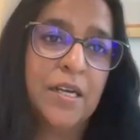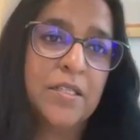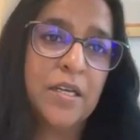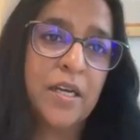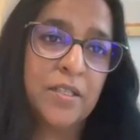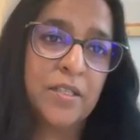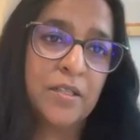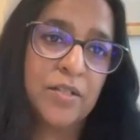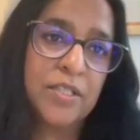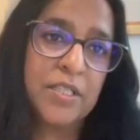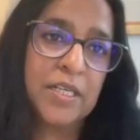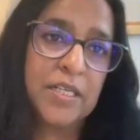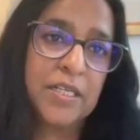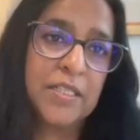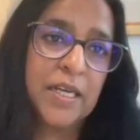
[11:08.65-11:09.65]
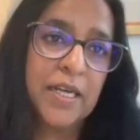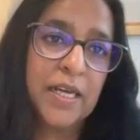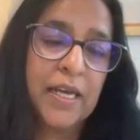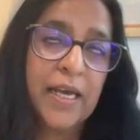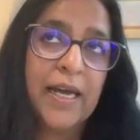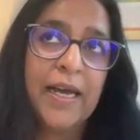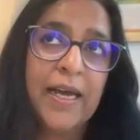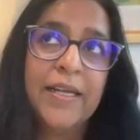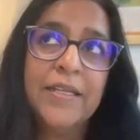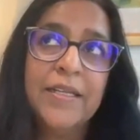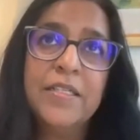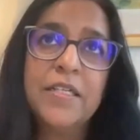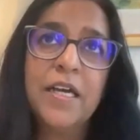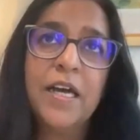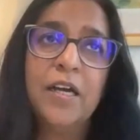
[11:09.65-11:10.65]
diagnostics,
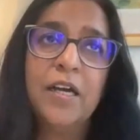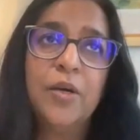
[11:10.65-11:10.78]
and